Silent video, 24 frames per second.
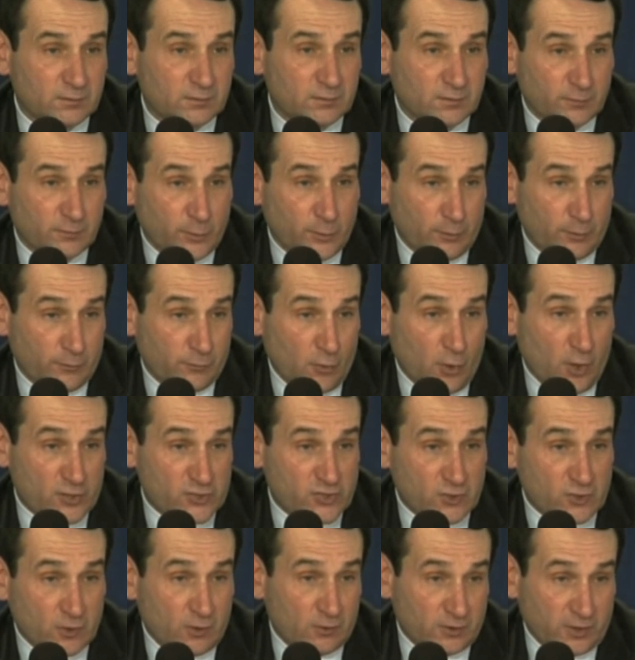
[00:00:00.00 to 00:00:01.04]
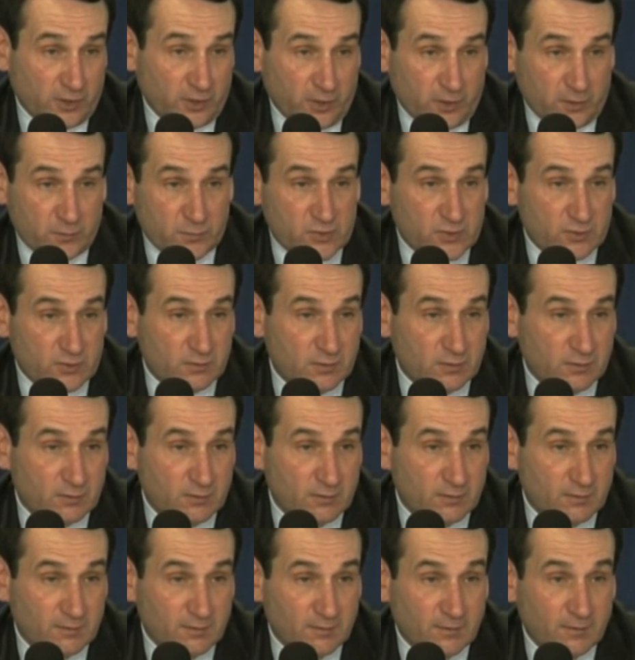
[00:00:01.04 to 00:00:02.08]
We would have lost all the games.
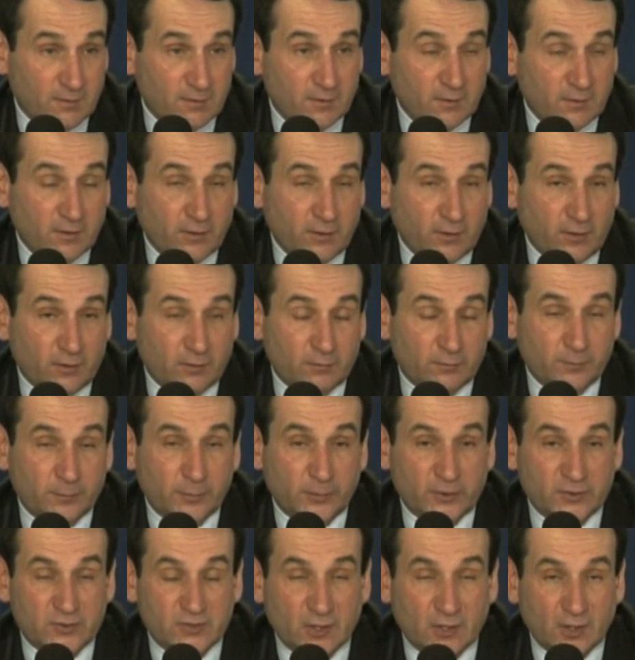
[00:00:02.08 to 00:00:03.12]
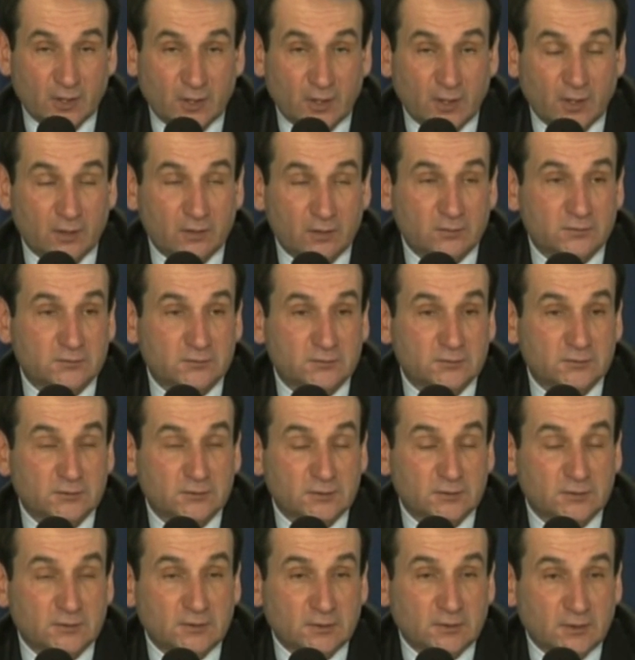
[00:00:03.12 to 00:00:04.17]
You know, but uh,
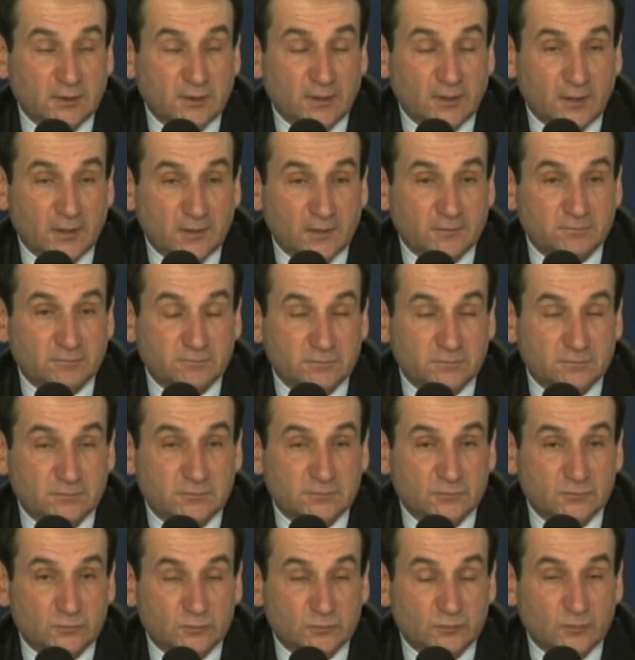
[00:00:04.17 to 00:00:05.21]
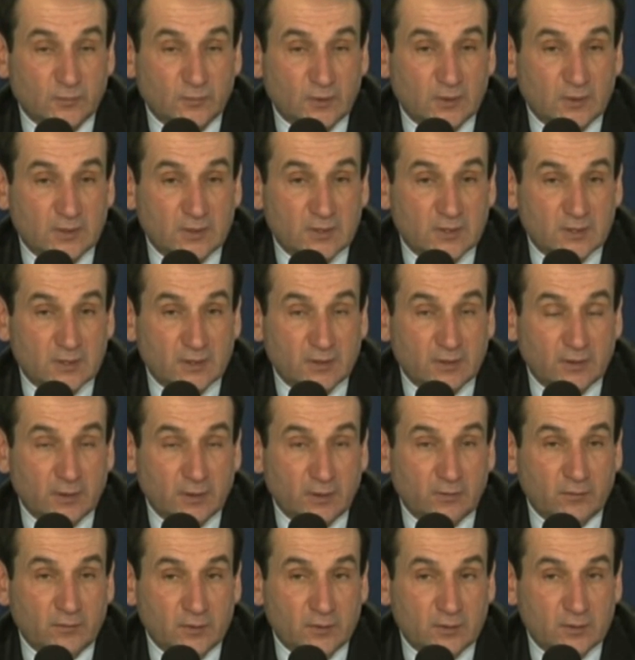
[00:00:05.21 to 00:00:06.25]
uh, you
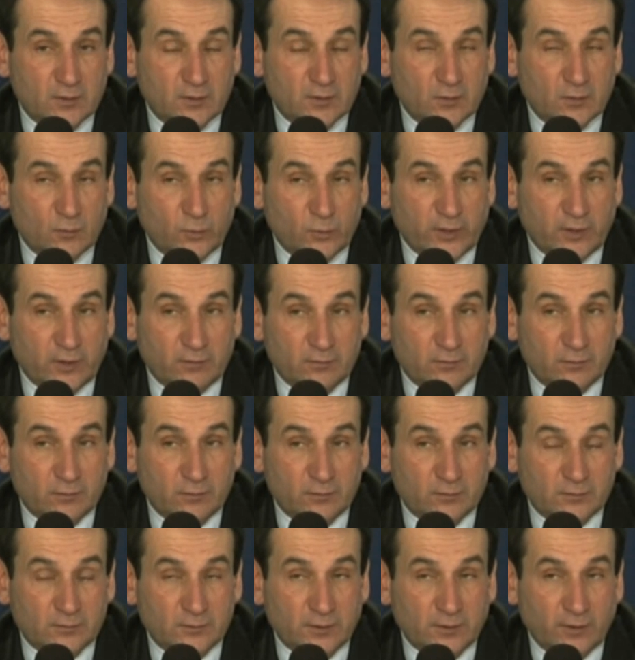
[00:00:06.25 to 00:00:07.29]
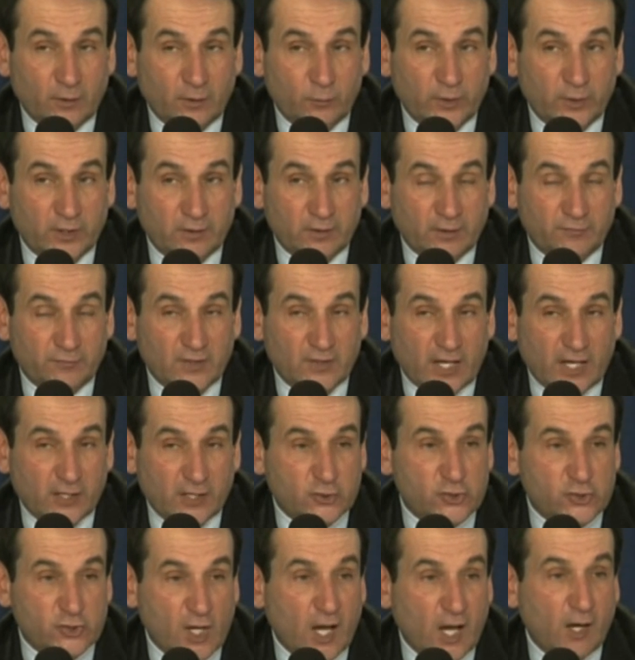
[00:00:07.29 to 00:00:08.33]
know, we you know we have not
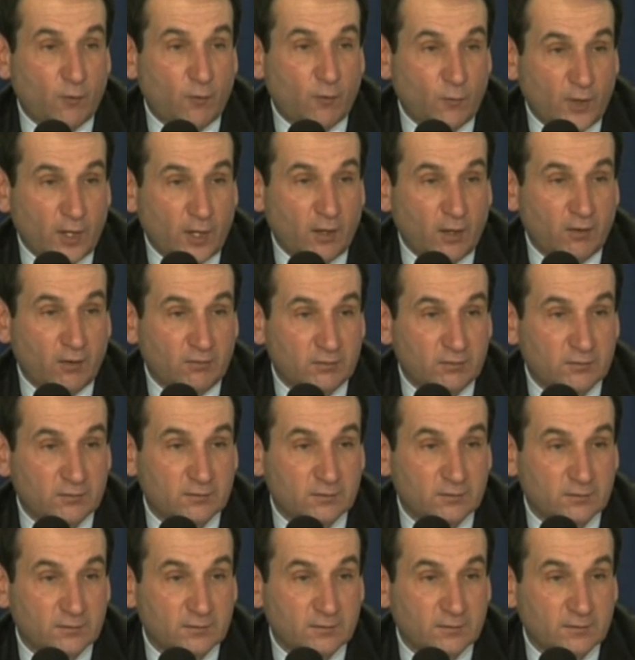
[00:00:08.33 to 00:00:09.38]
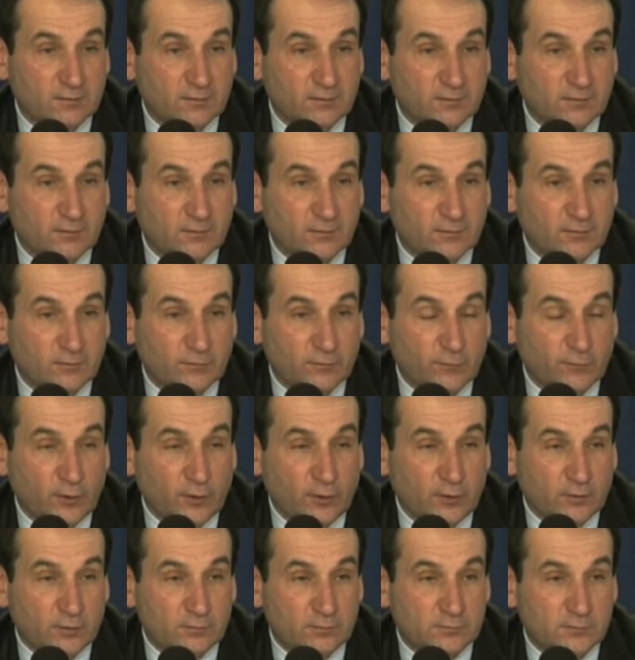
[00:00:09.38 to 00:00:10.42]
shot well
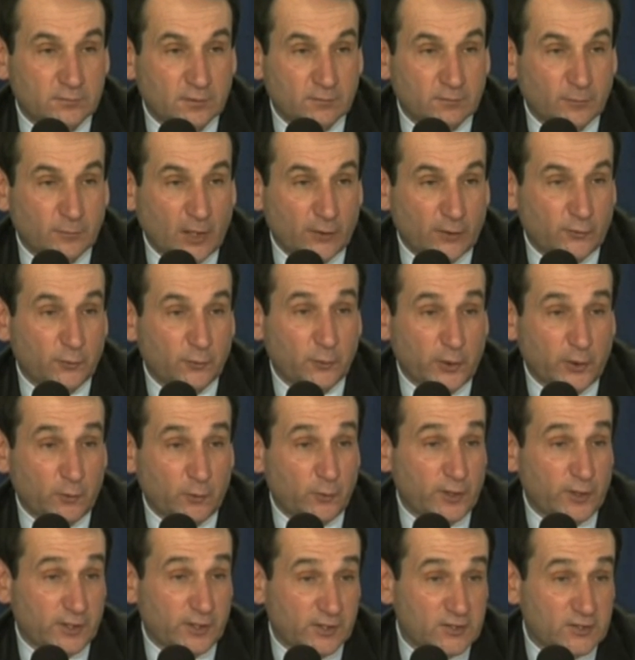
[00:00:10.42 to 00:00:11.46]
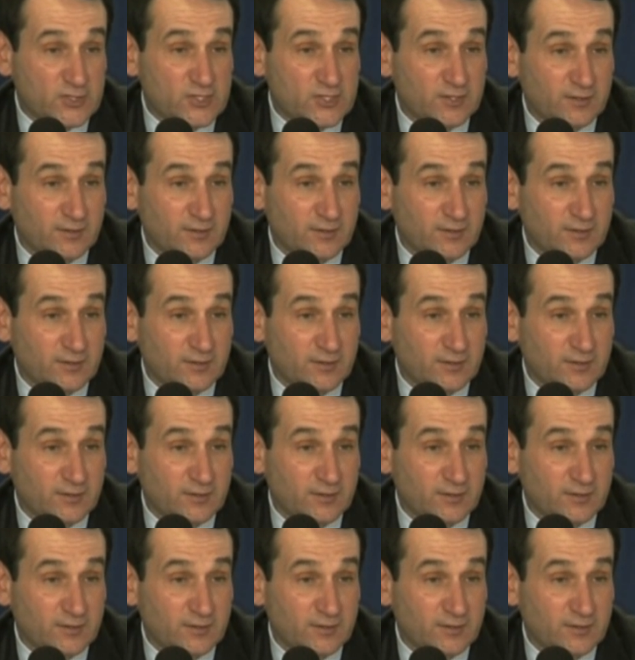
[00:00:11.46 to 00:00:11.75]
for about three weeks,